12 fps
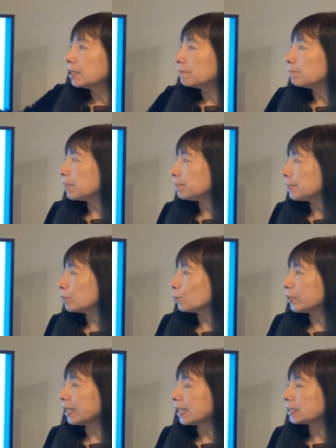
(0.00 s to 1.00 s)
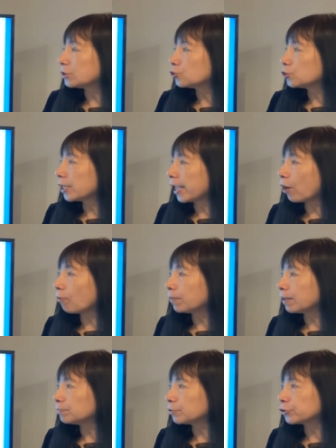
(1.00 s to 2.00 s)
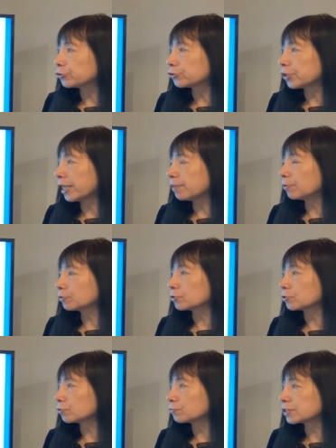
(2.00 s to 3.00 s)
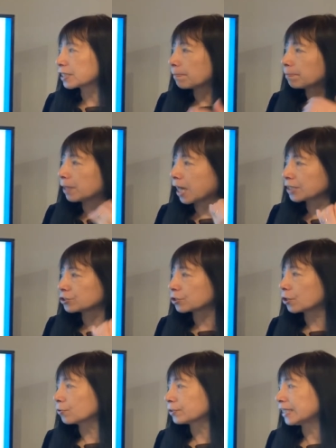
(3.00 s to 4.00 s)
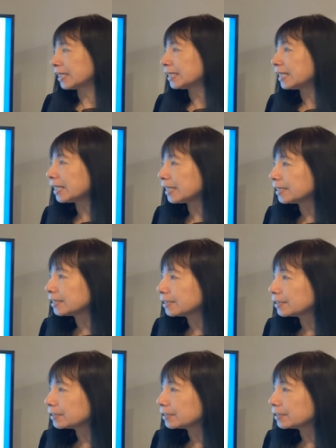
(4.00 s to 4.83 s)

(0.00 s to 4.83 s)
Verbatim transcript: maybe we can help them to able to do some logical thinking,